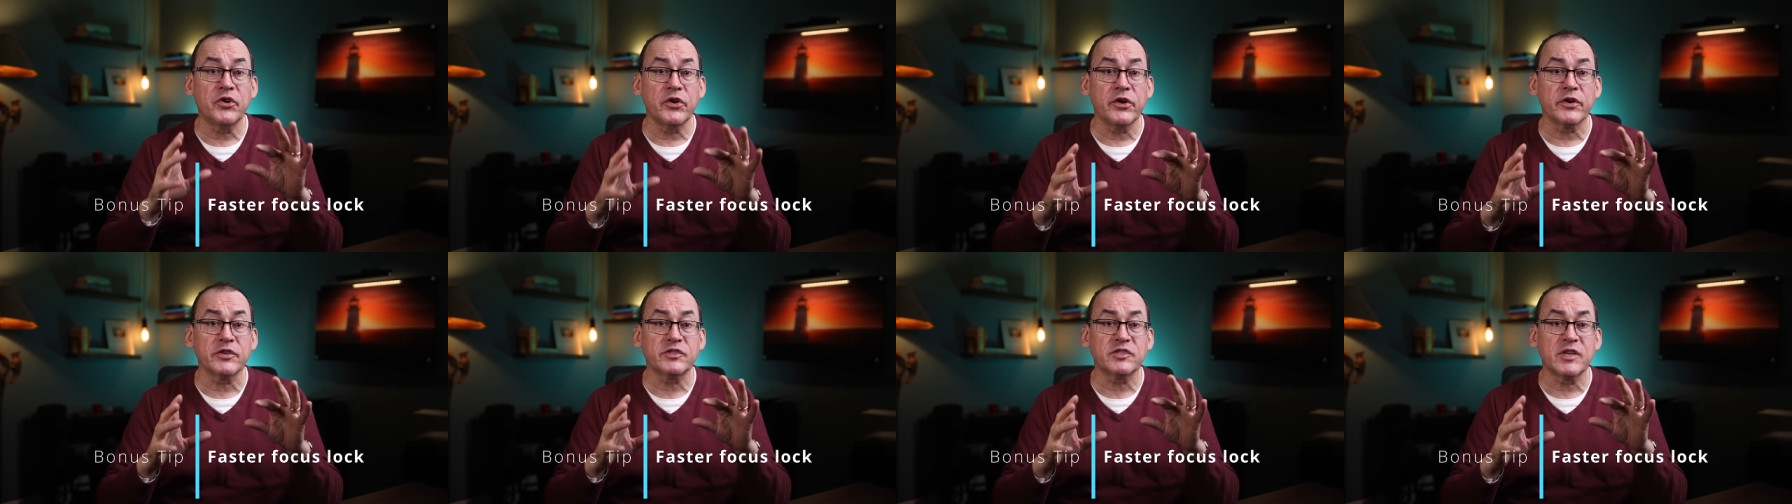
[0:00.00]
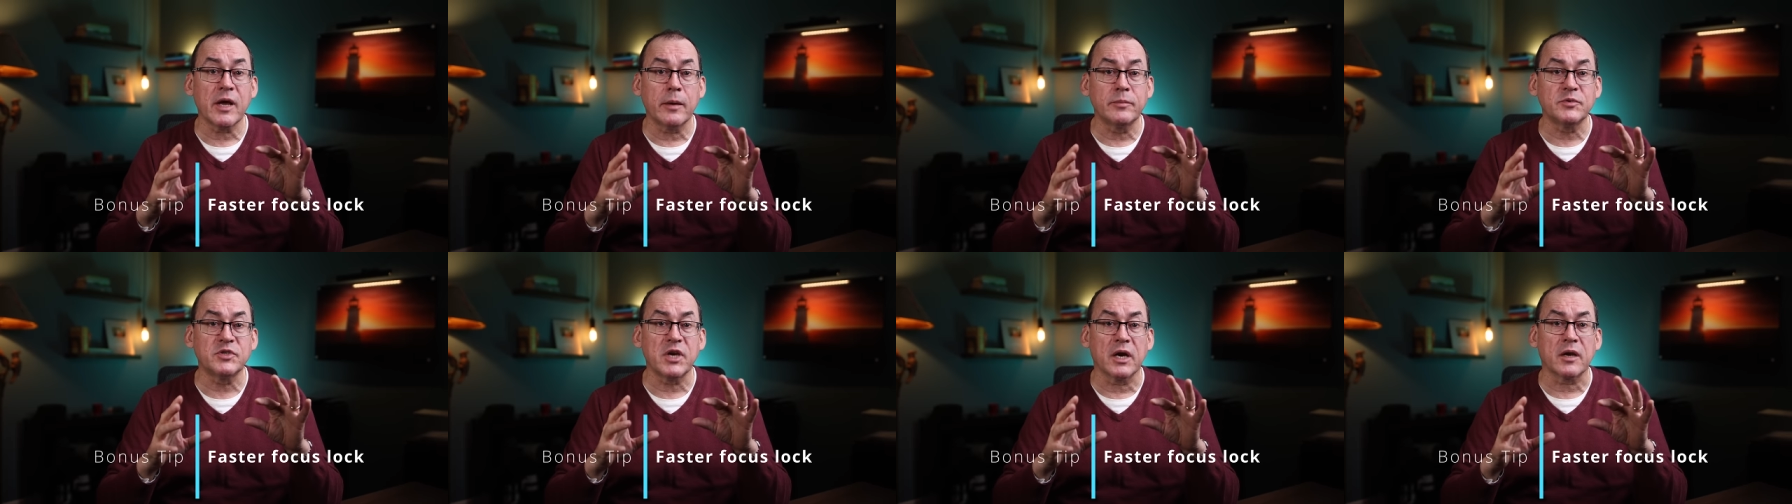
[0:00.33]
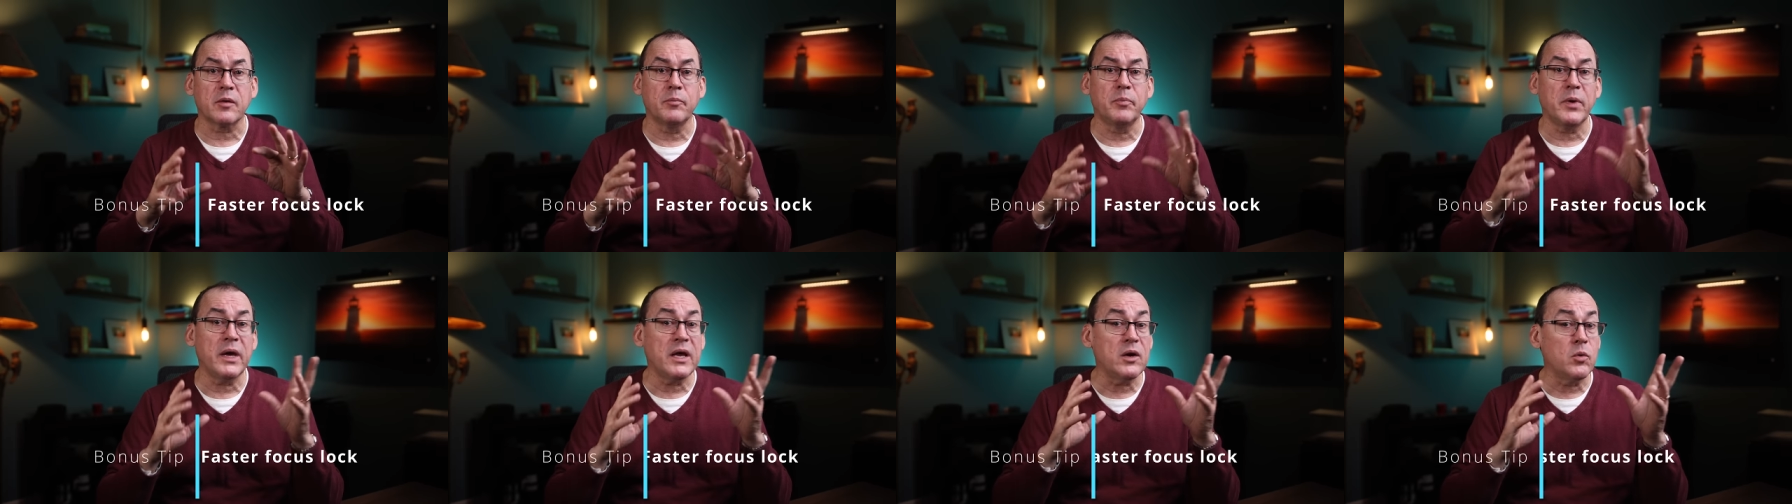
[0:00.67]
to your
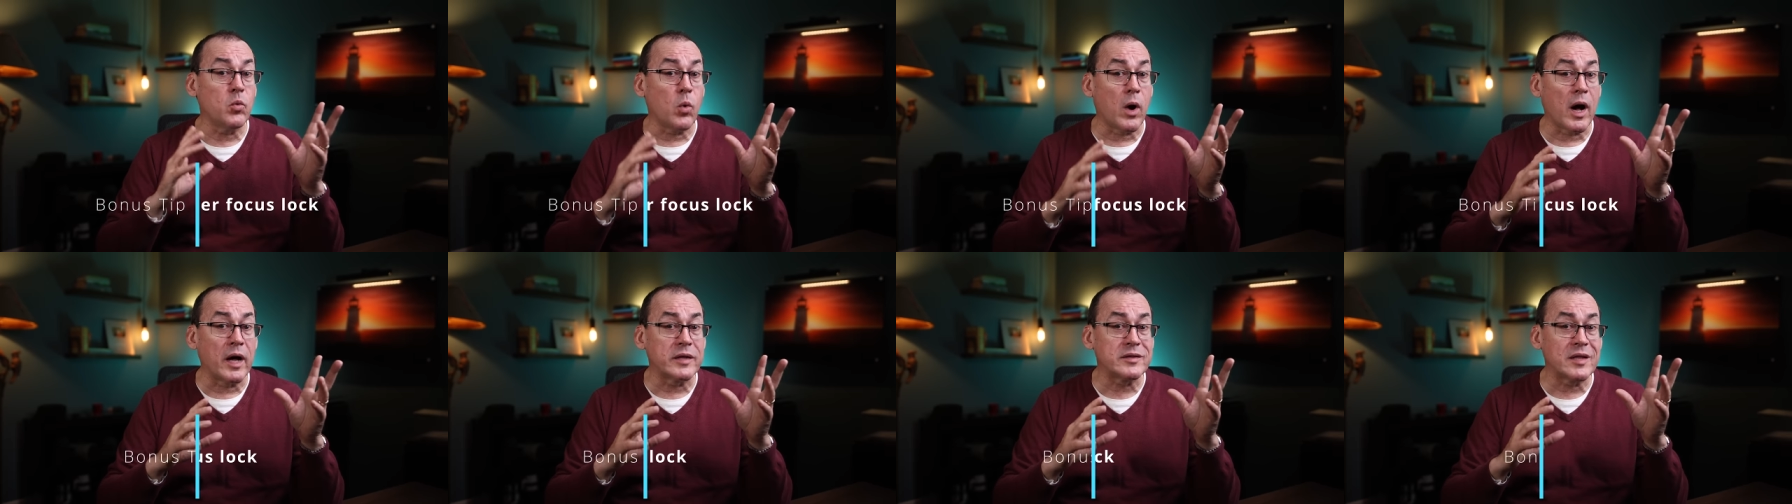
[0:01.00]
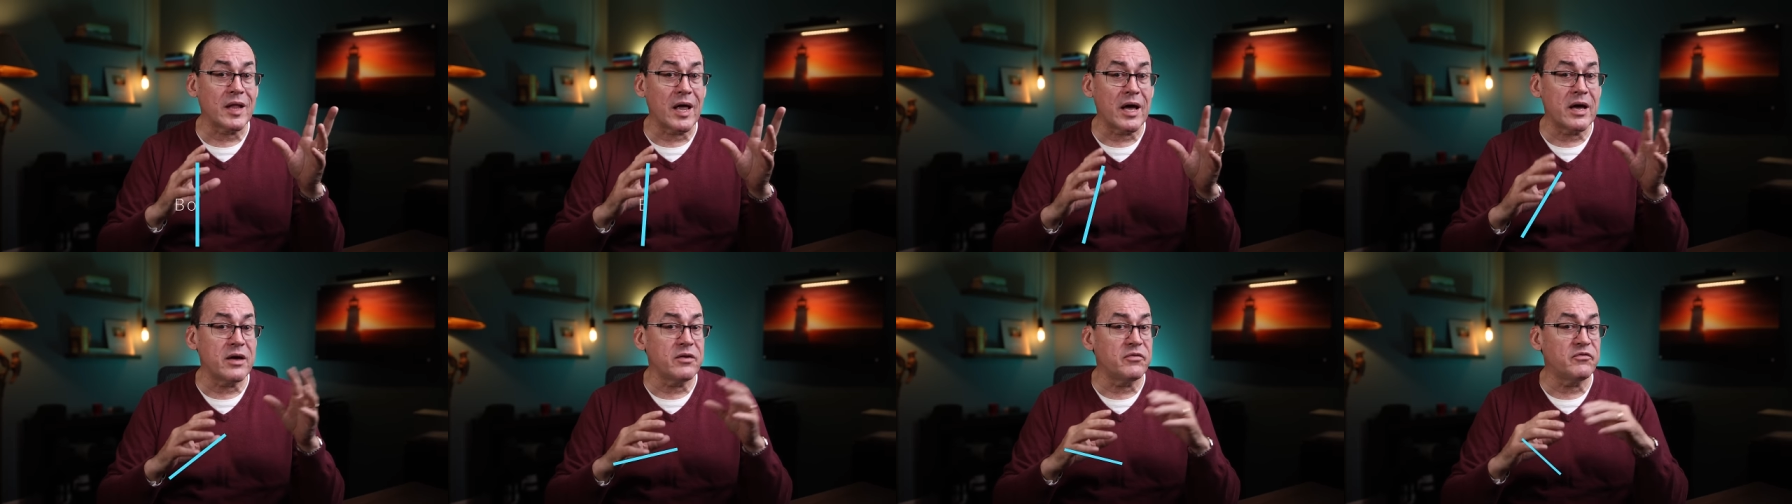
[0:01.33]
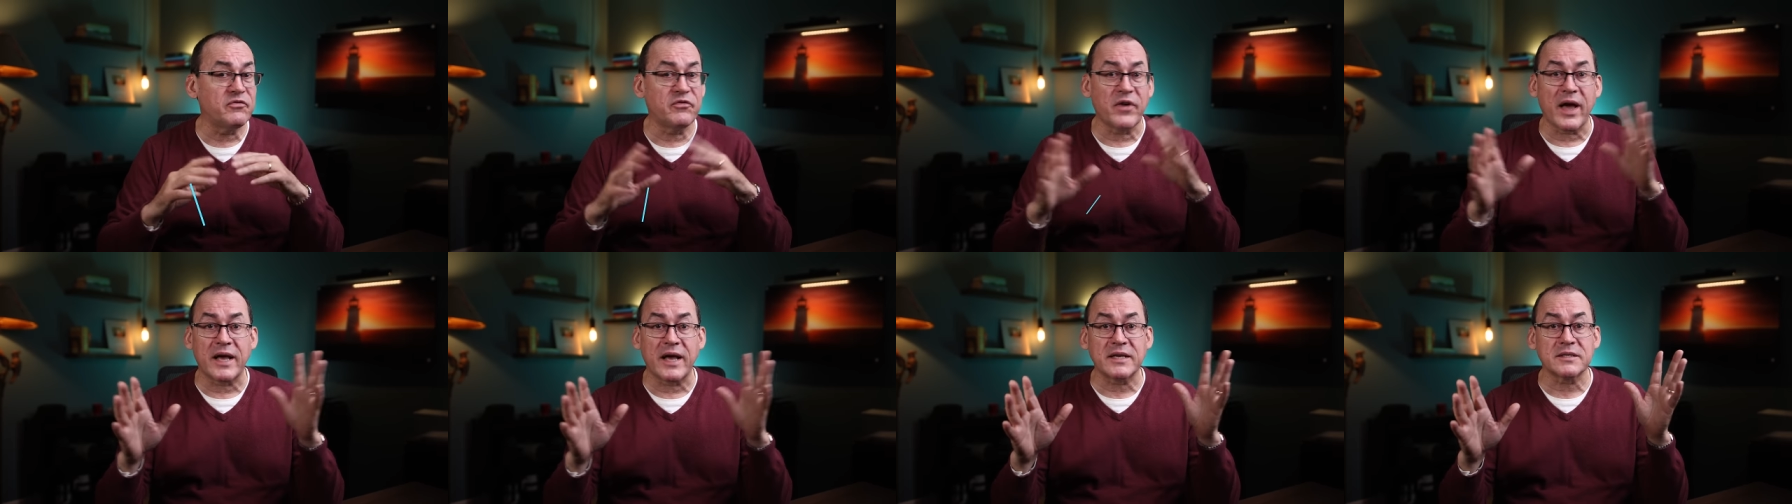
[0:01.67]
subject, be it
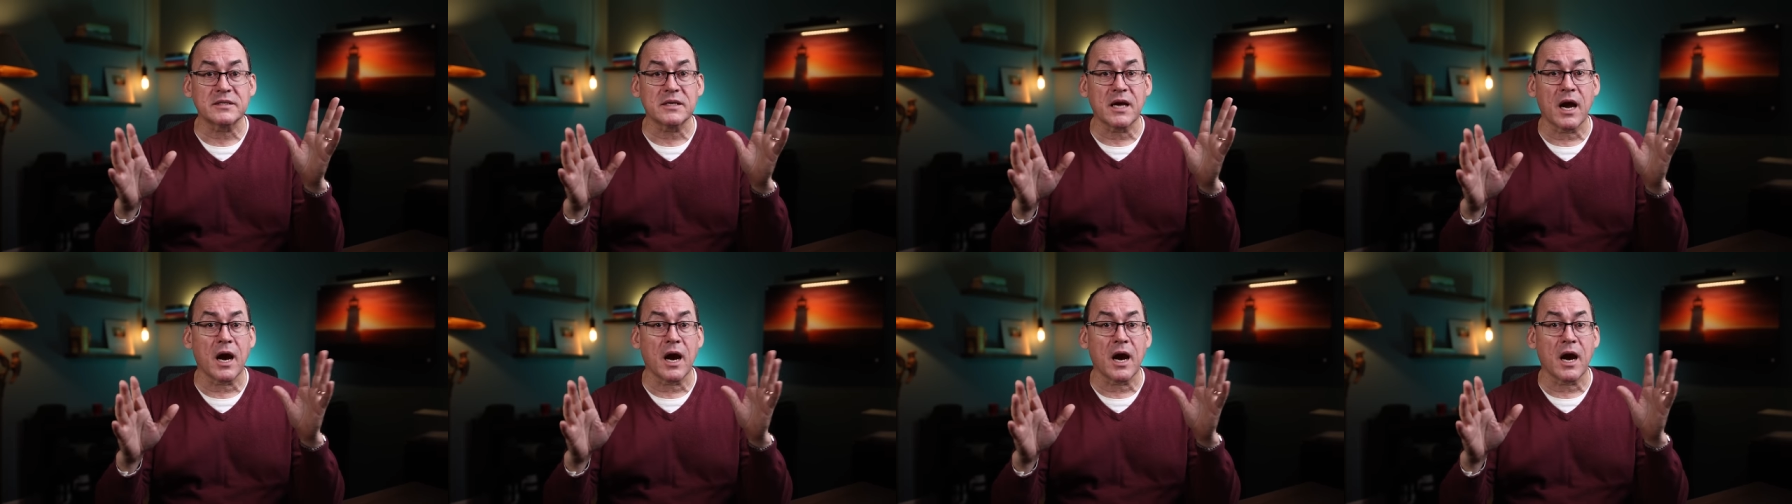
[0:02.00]
wildlife, fast